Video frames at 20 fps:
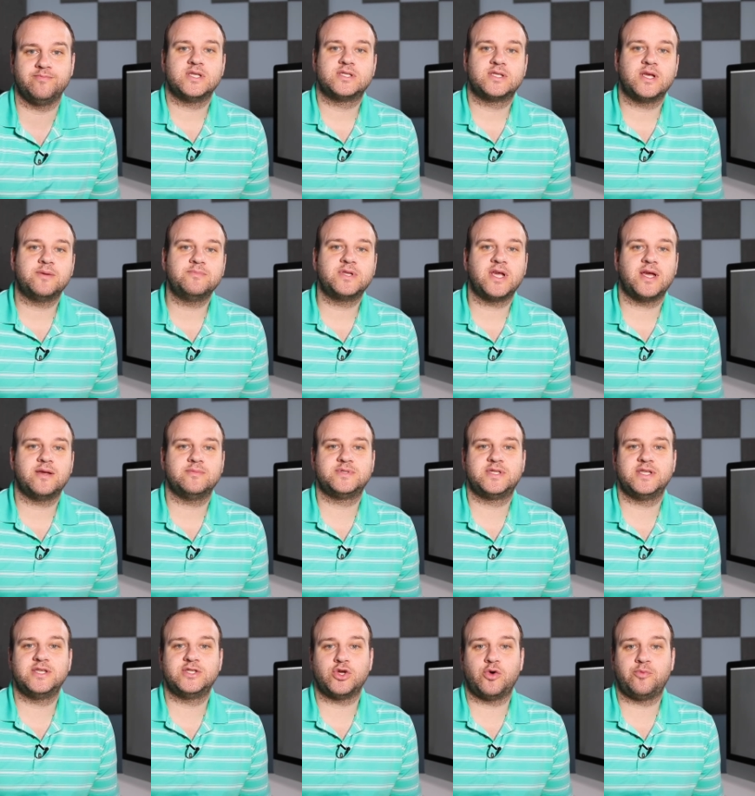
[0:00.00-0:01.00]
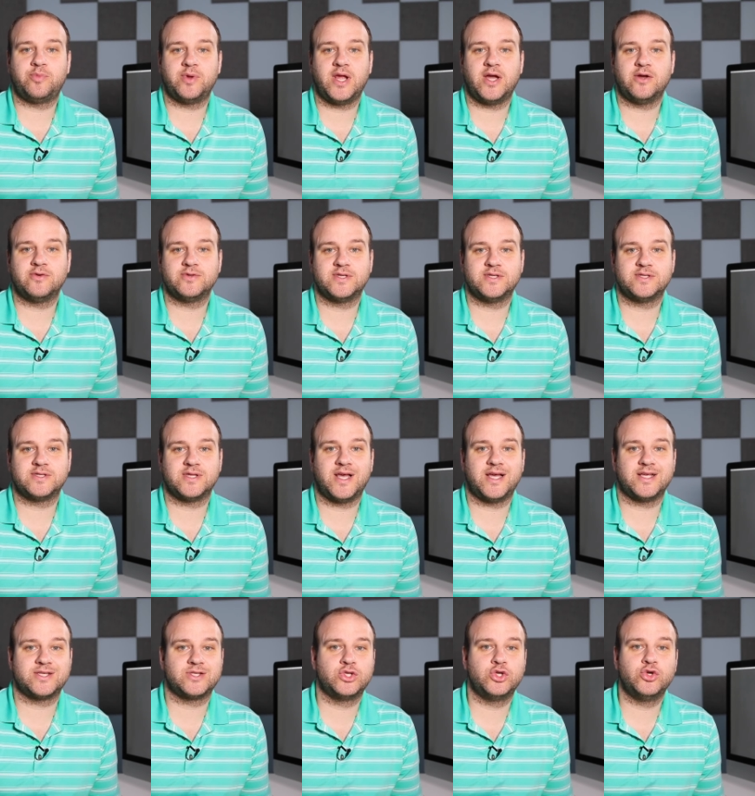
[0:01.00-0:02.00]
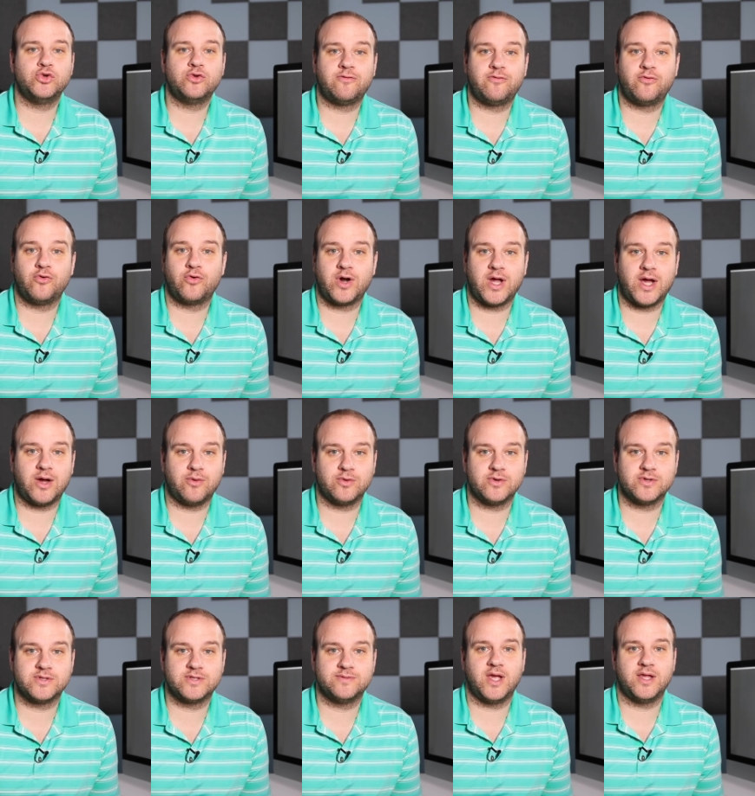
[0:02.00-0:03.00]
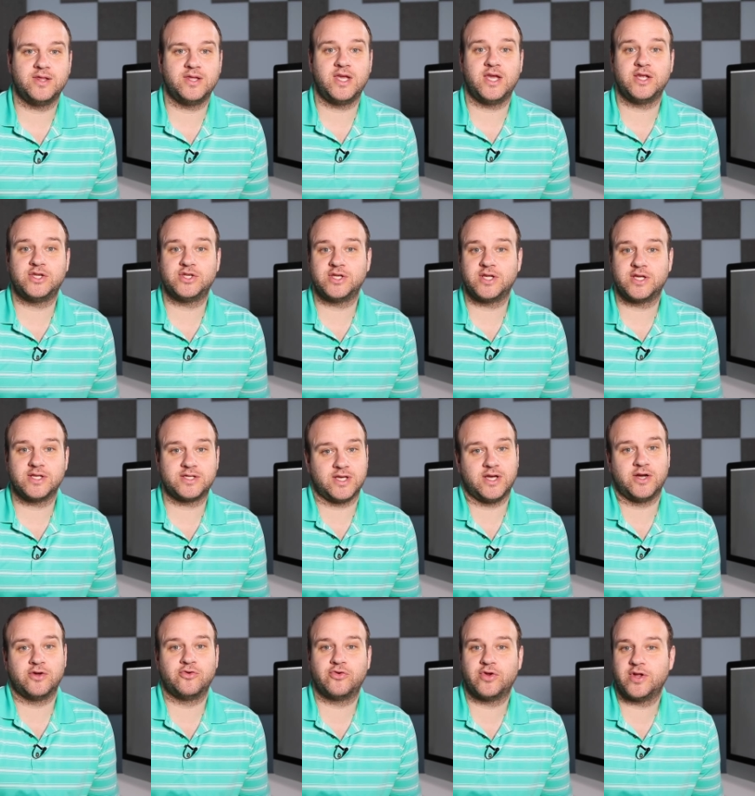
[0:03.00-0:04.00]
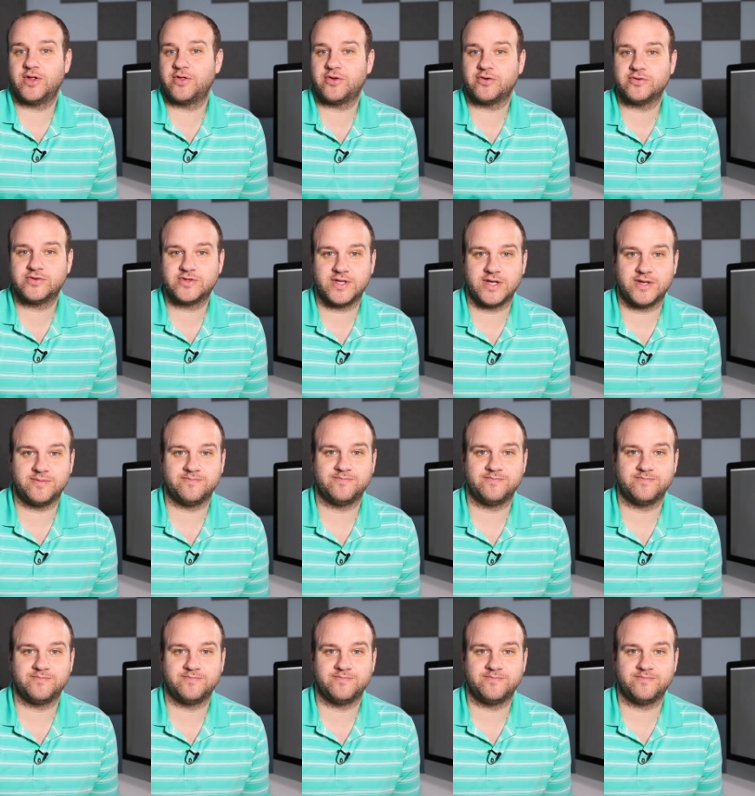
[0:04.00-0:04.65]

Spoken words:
Sometimes these open houses last 2 to 4 hours and the agent gets hungry and thirsty.